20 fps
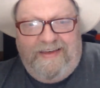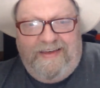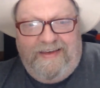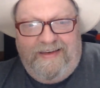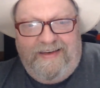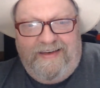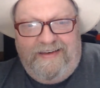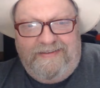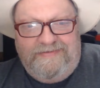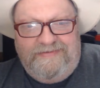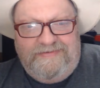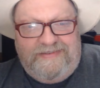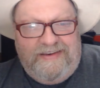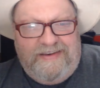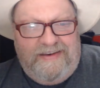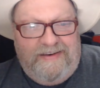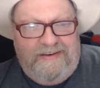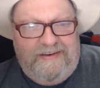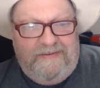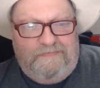And
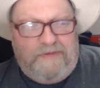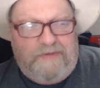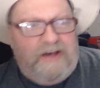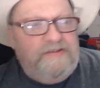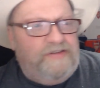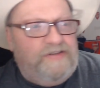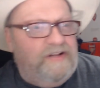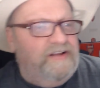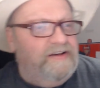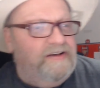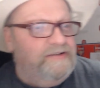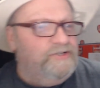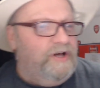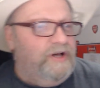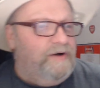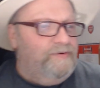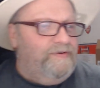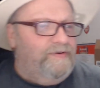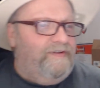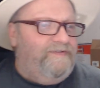basically, I
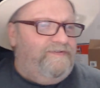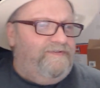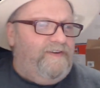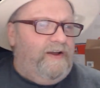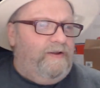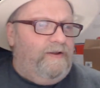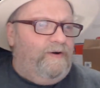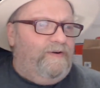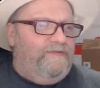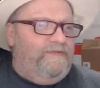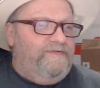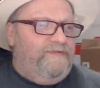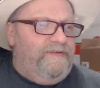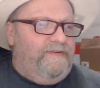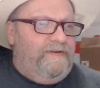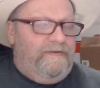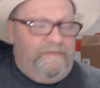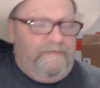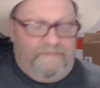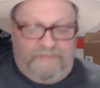told her I fell off,
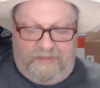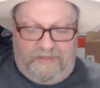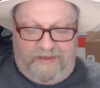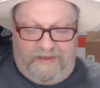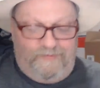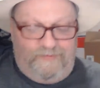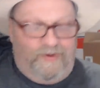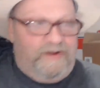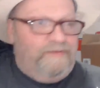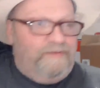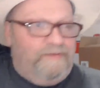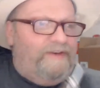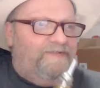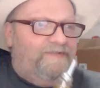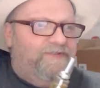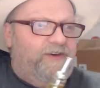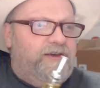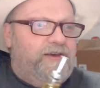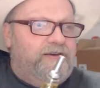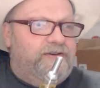and one of my
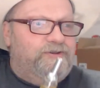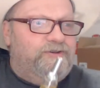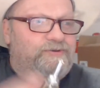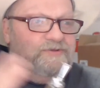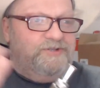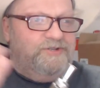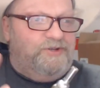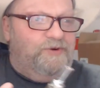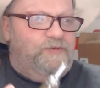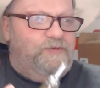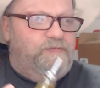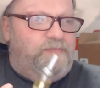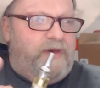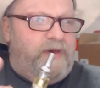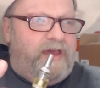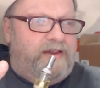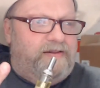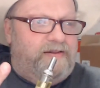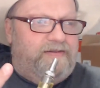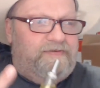fingers was all
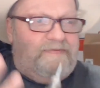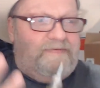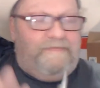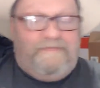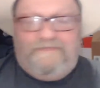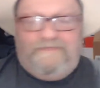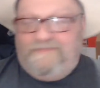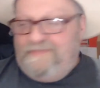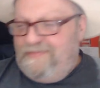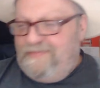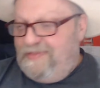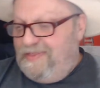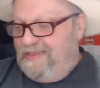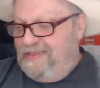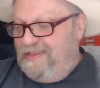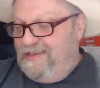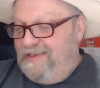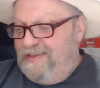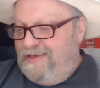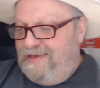bent.
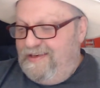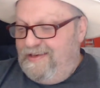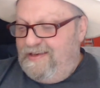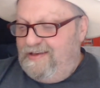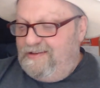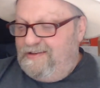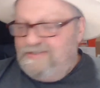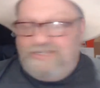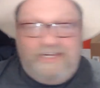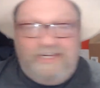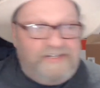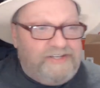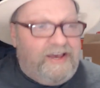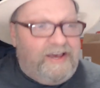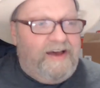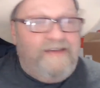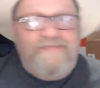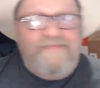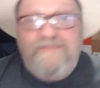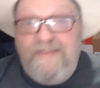And she's
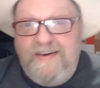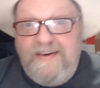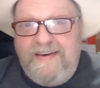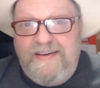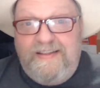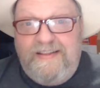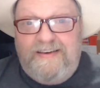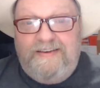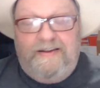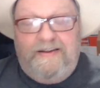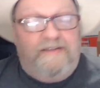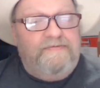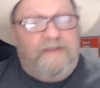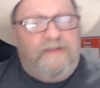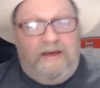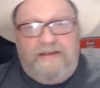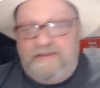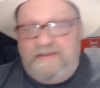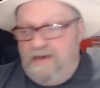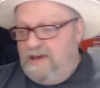going, really? And I'm
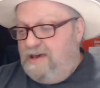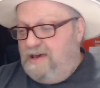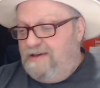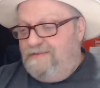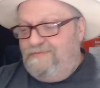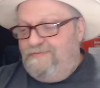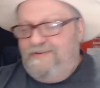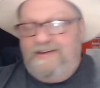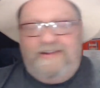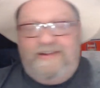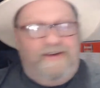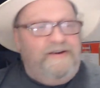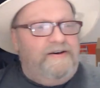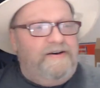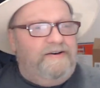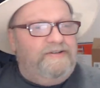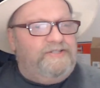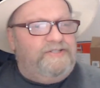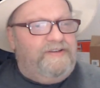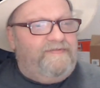going, yeah, it really
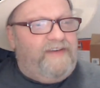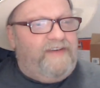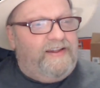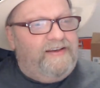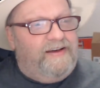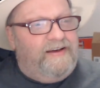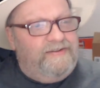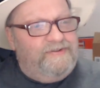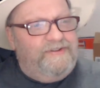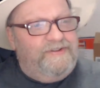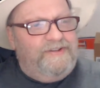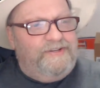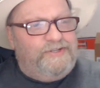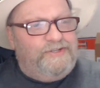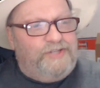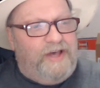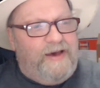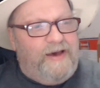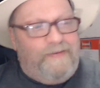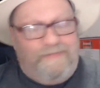hurts. I've had it under the
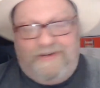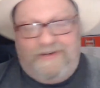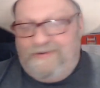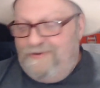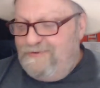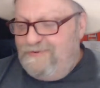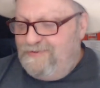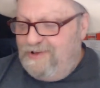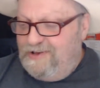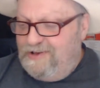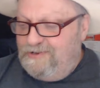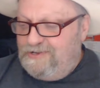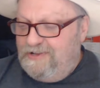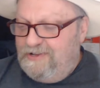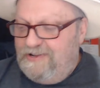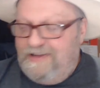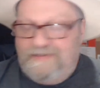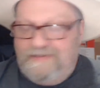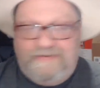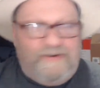tap and all this.
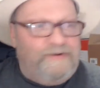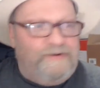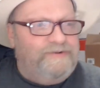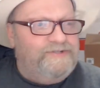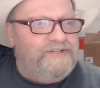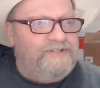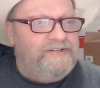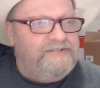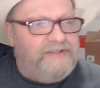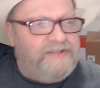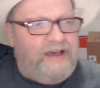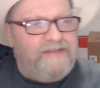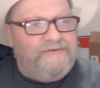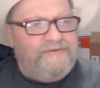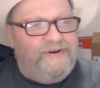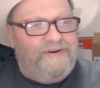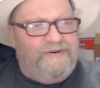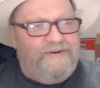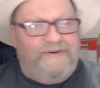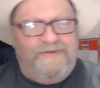And then, of course, her dad
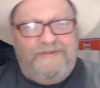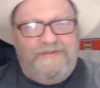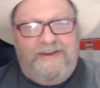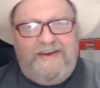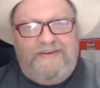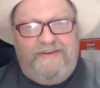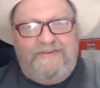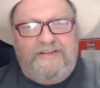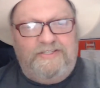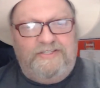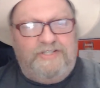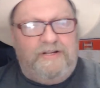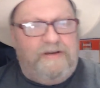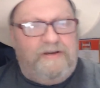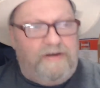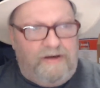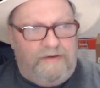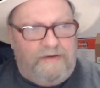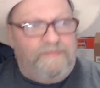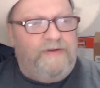got on there, and he's like,
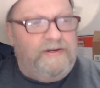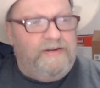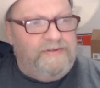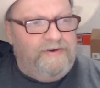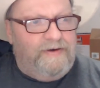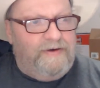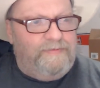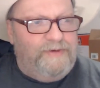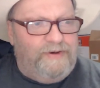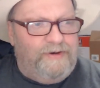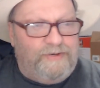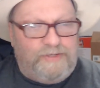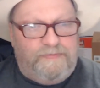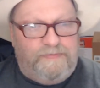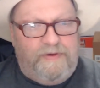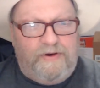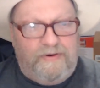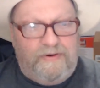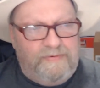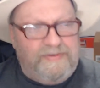I'll run you up the
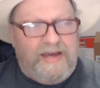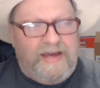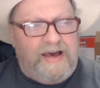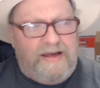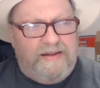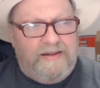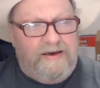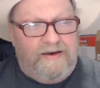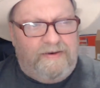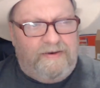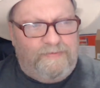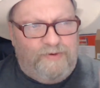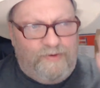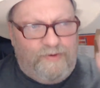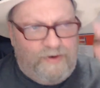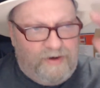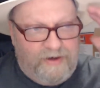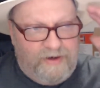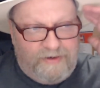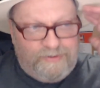hospital. No, I'm all right.